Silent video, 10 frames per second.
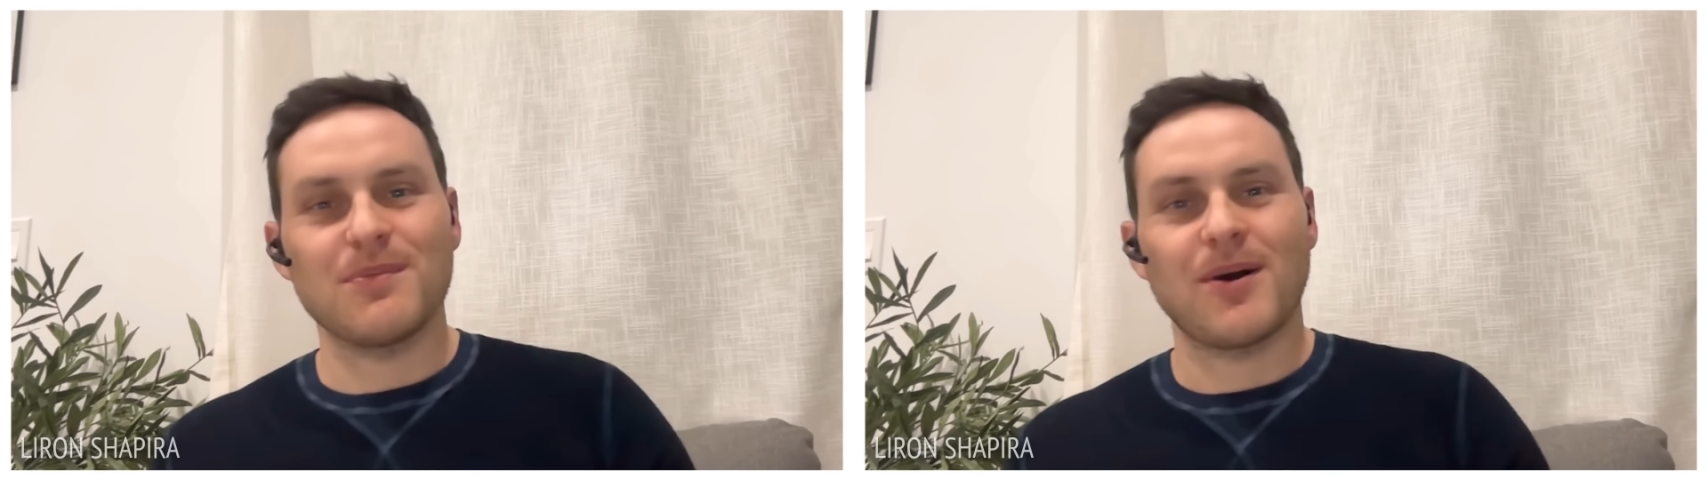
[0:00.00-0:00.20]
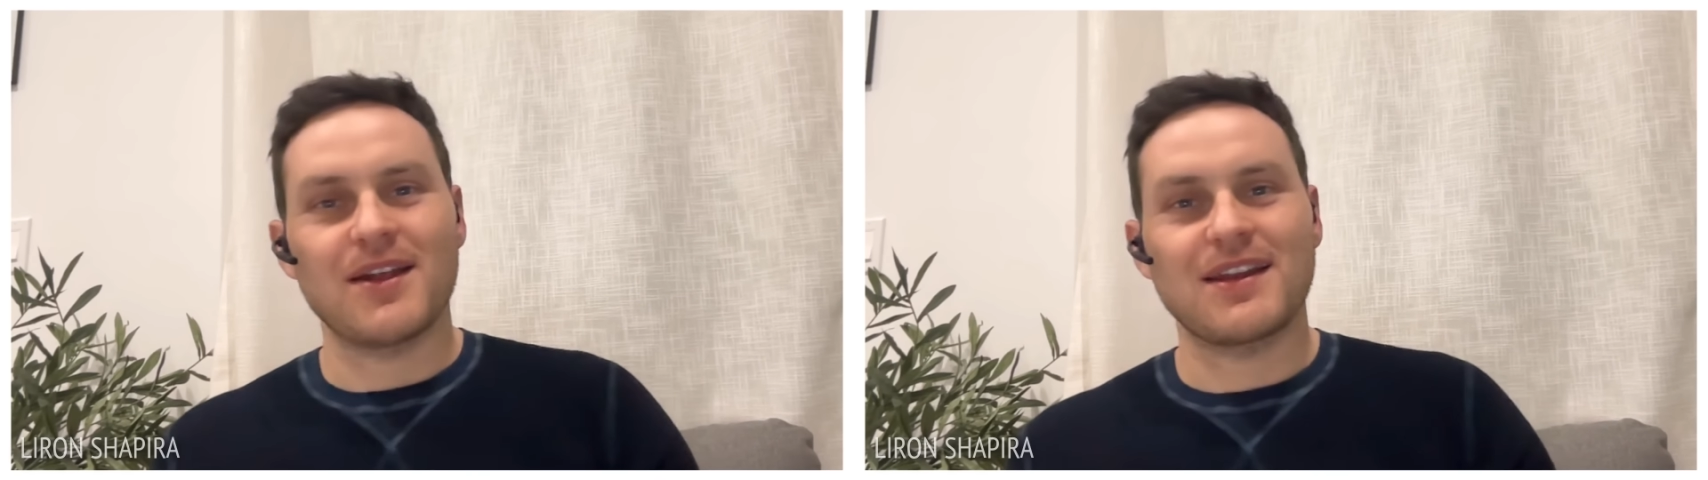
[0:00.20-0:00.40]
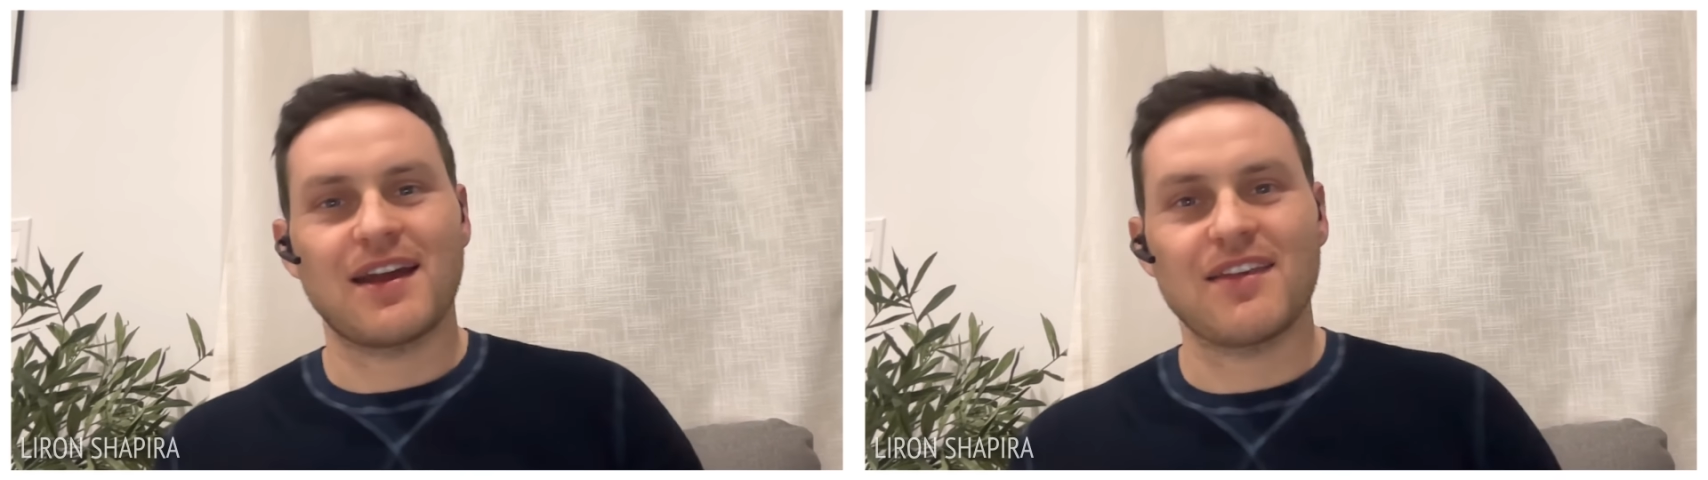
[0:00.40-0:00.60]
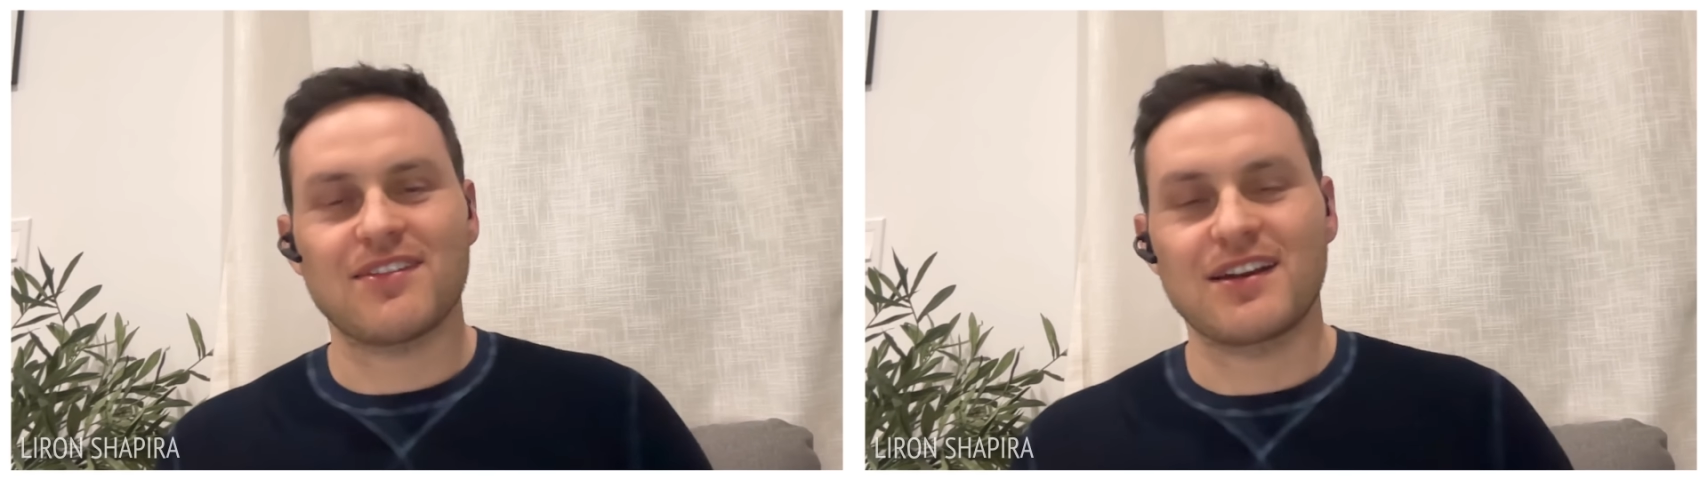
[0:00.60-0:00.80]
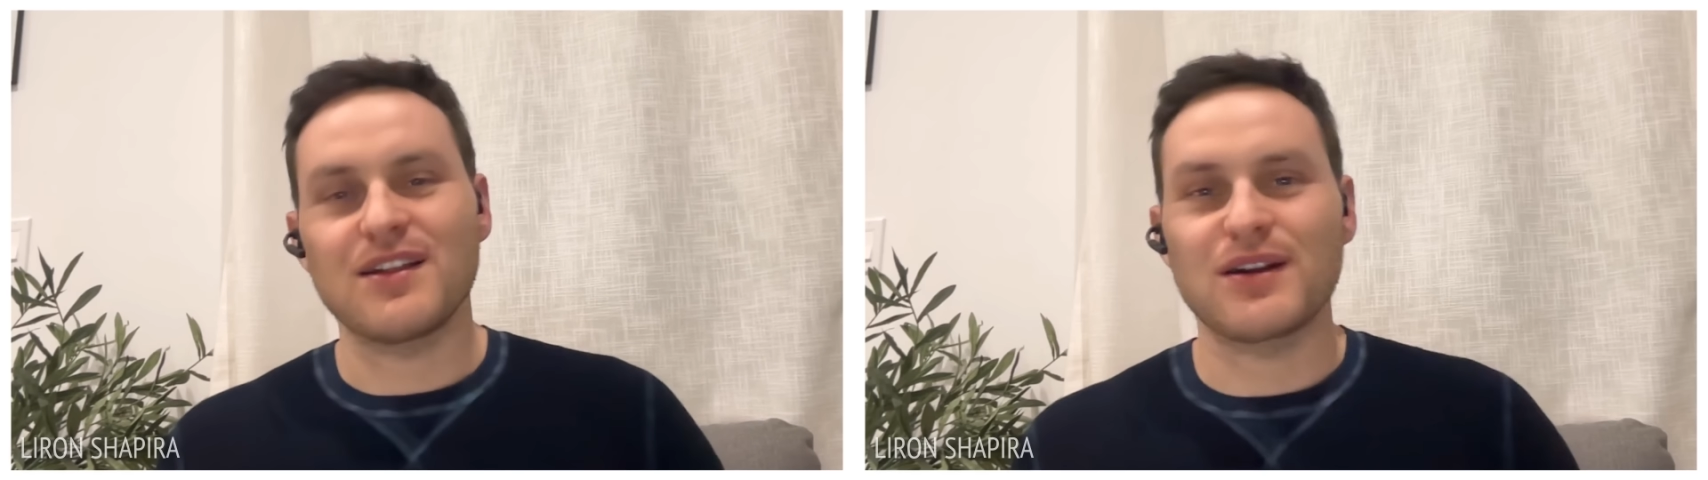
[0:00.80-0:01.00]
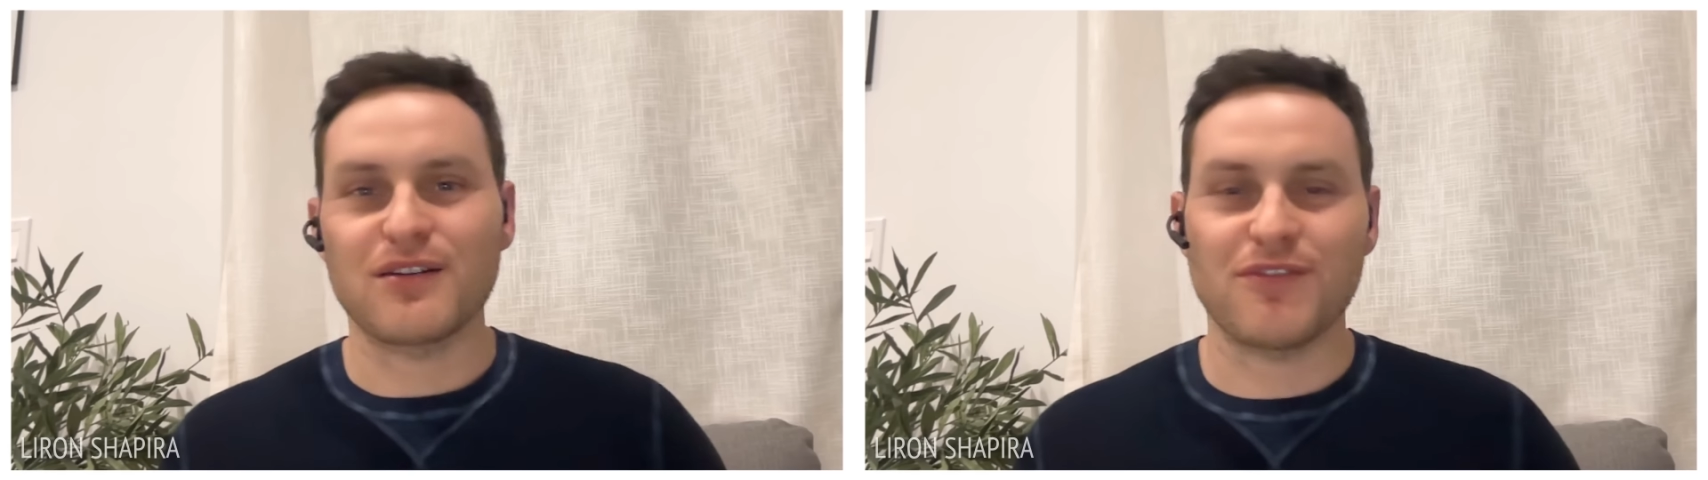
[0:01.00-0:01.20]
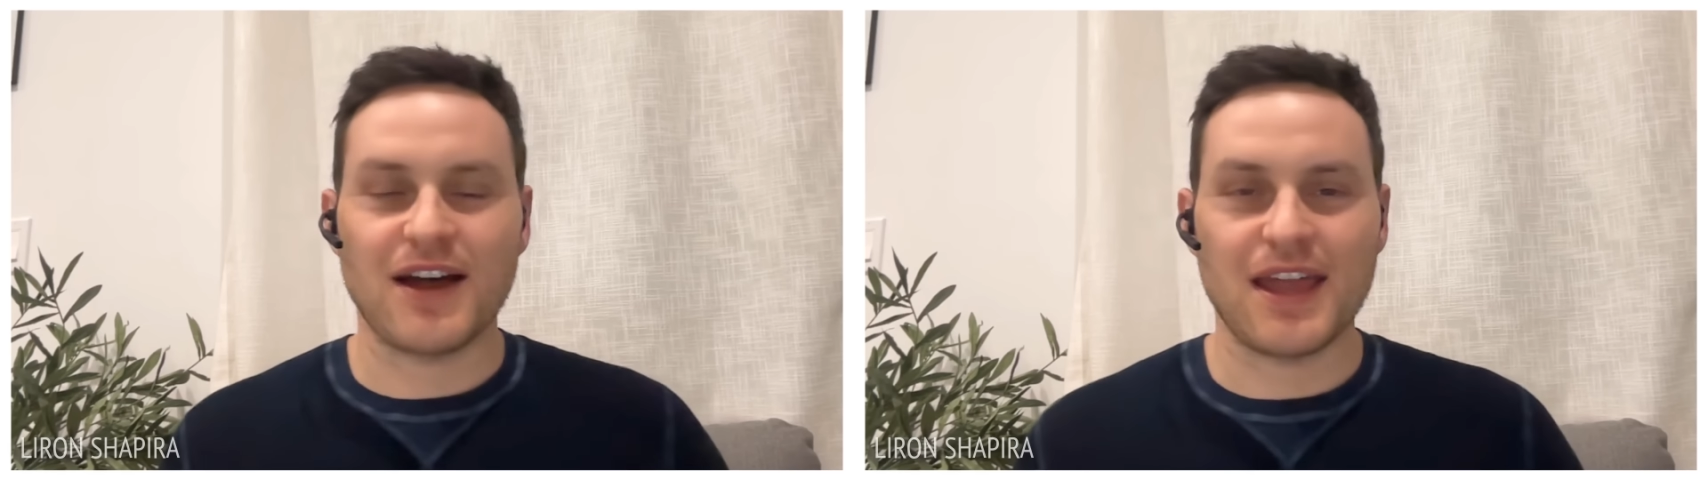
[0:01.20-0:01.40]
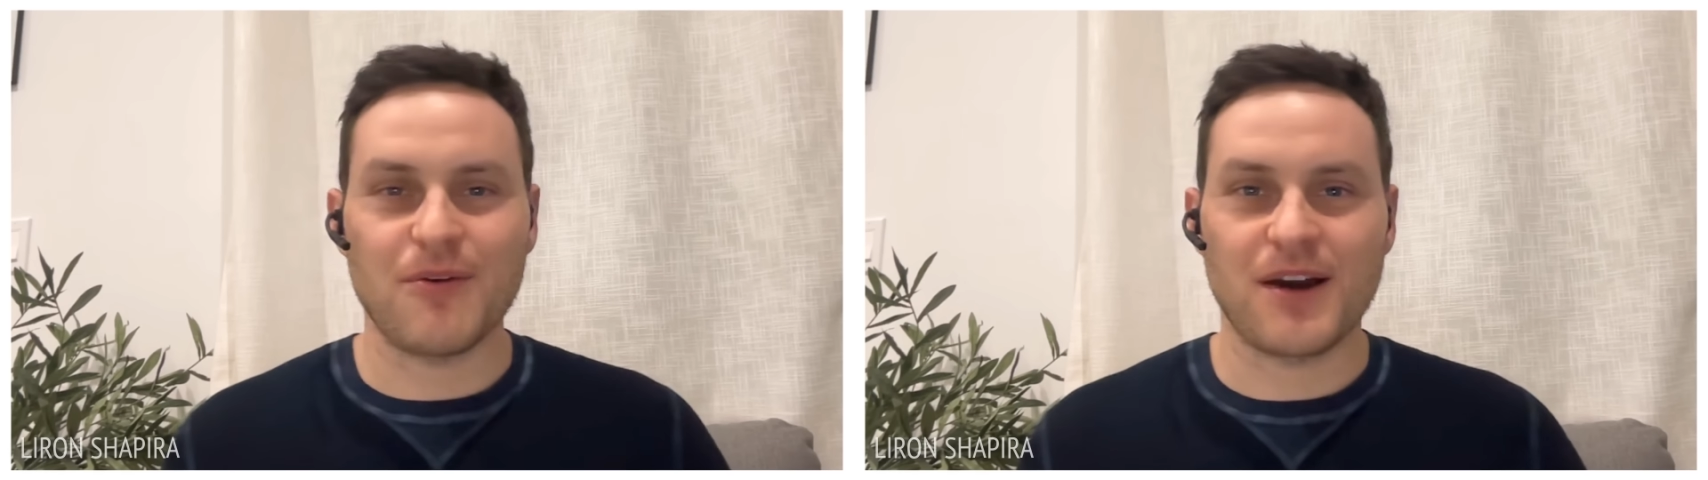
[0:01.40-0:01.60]
podcast and
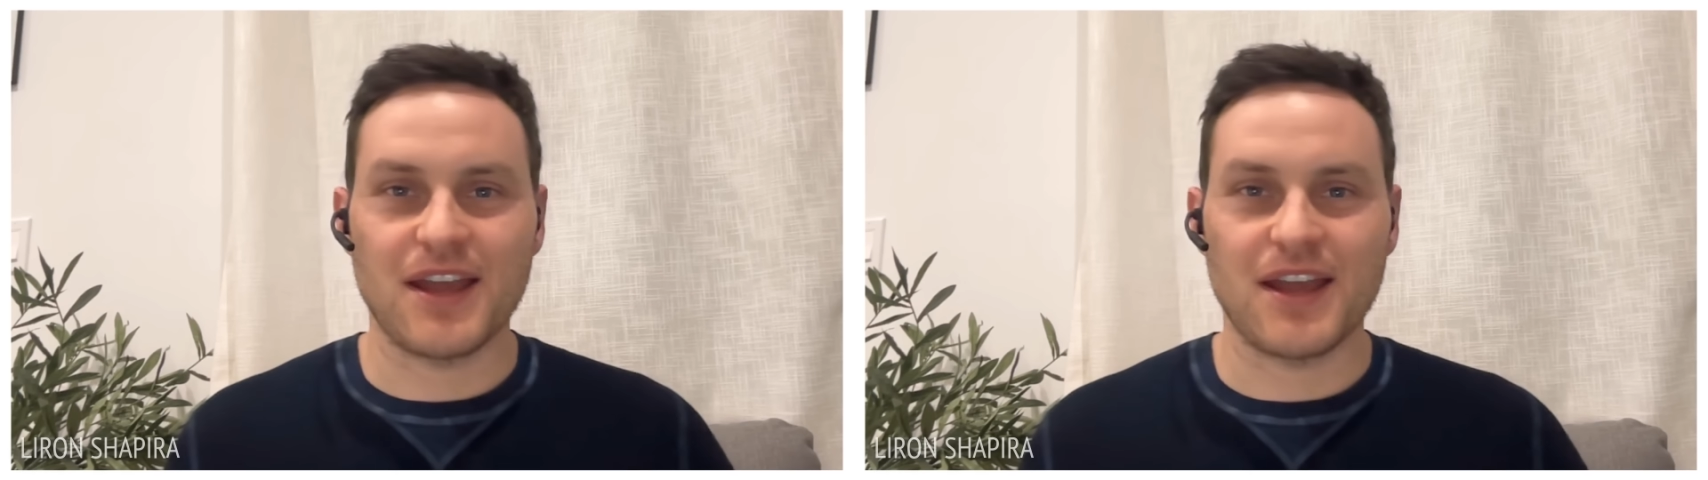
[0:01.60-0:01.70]
clarify why